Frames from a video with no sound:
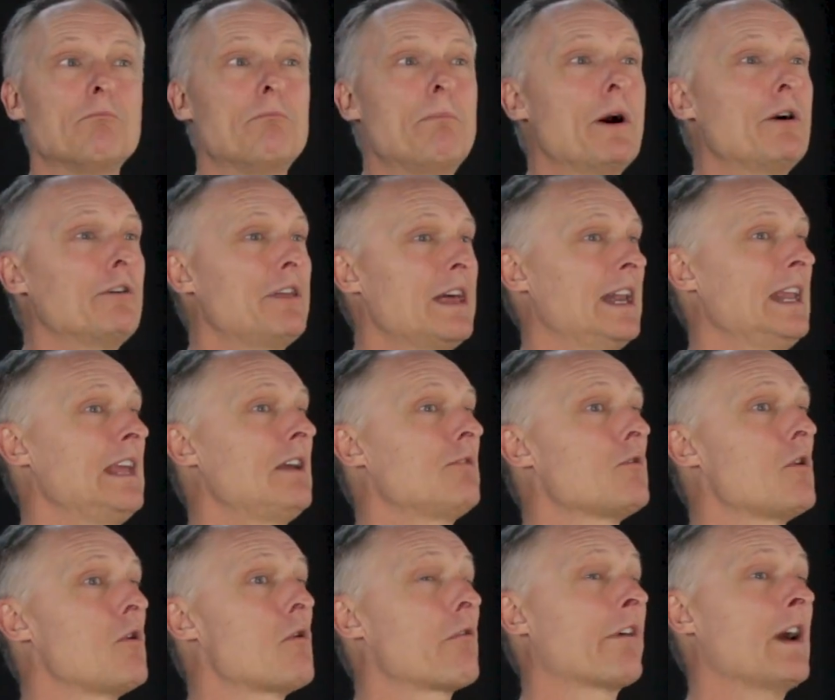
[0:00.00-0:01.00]
Both had
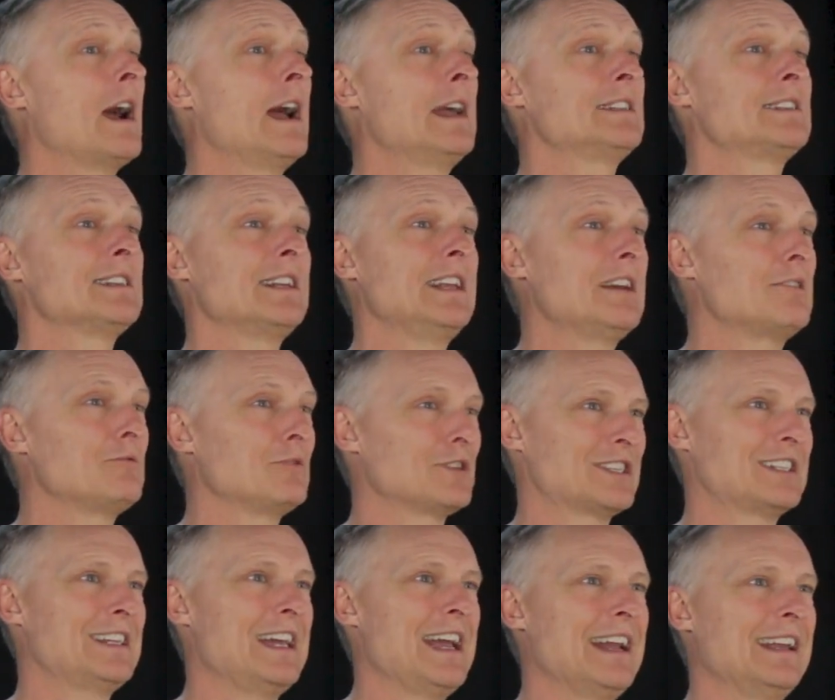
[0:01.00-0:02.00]
equal rights and equal
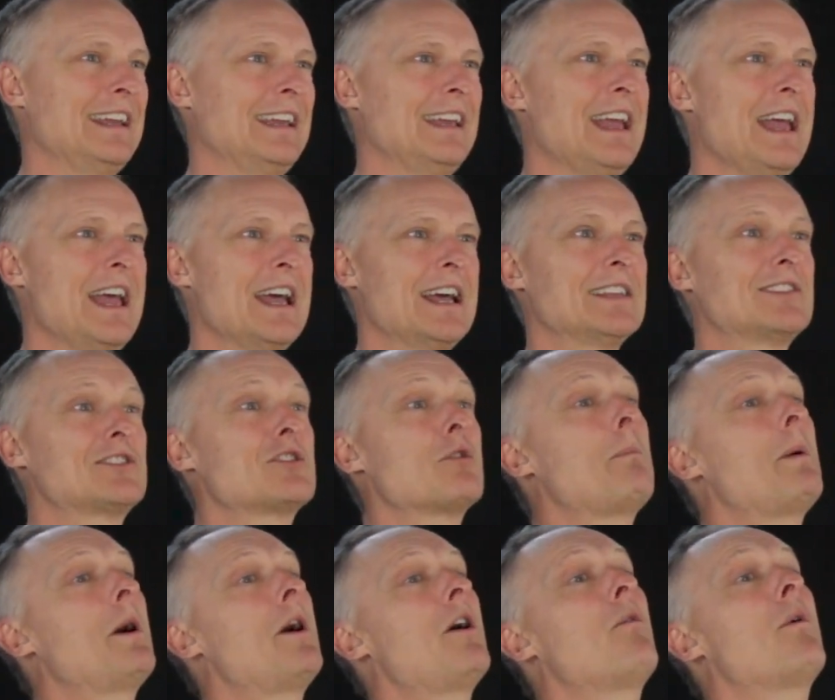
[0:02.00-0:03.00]
standing. And so
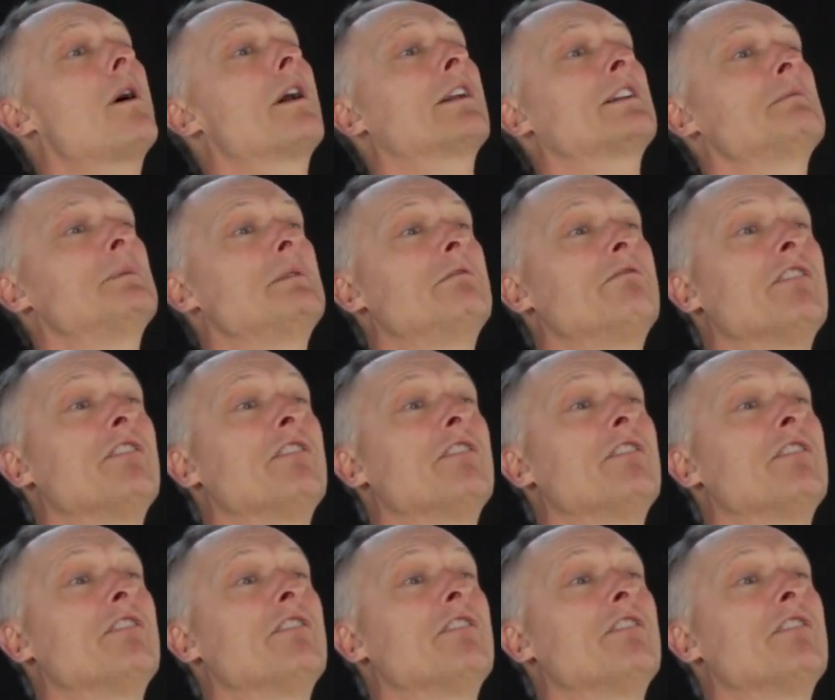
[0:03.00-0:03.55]
Paul wanted to be